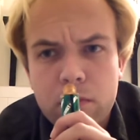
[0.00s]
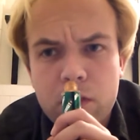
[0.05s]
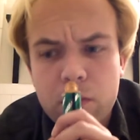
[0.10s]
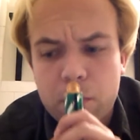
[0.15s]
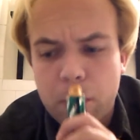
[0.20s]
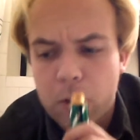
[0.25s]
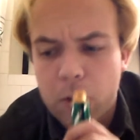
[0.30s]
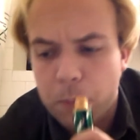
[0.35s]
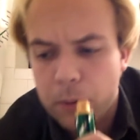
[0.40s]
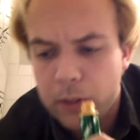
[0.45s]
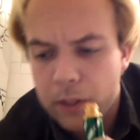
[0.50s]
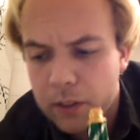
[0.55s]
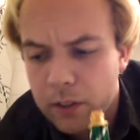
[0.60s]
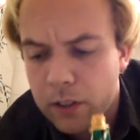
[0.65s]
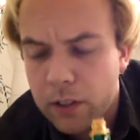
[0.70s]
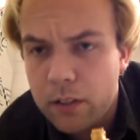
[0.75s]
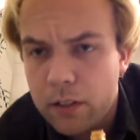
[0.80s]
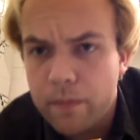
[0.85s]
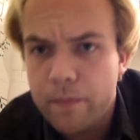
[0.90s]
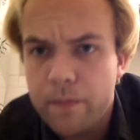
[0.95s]
Smells pretty
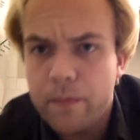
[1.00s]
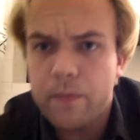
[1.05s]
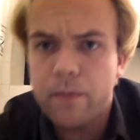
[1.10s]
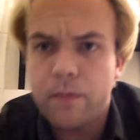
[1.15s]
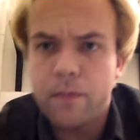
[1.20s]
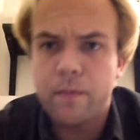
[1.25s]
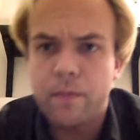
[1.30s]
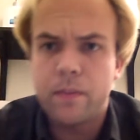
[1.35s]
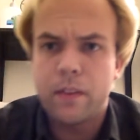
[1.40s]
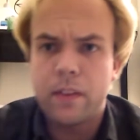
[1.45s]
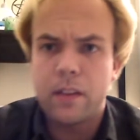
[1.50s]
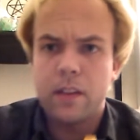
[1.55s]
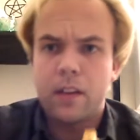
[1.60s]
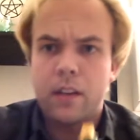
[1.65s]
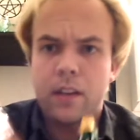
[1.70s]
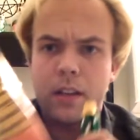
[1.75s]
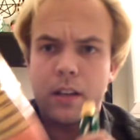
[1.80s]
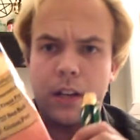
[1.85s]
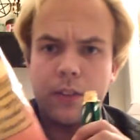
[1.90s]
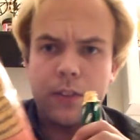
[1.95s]
good.
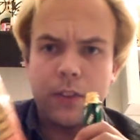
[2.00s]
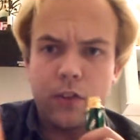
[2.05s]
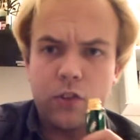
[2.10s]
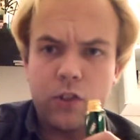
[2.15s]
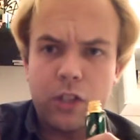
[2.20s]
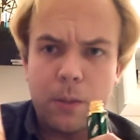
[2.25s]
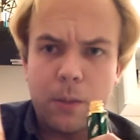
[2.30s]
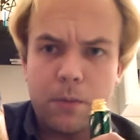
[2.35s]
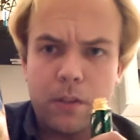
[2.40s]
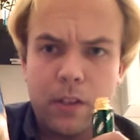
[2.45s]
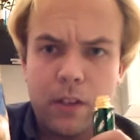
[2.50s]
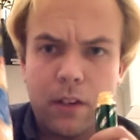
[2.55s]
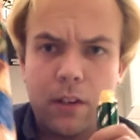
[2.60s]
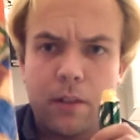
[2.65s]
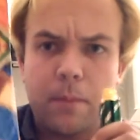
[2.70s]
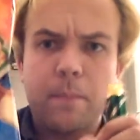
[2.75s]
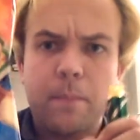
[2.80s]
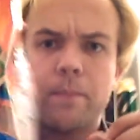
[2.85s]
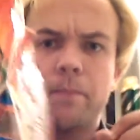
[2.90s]
Got these chips here.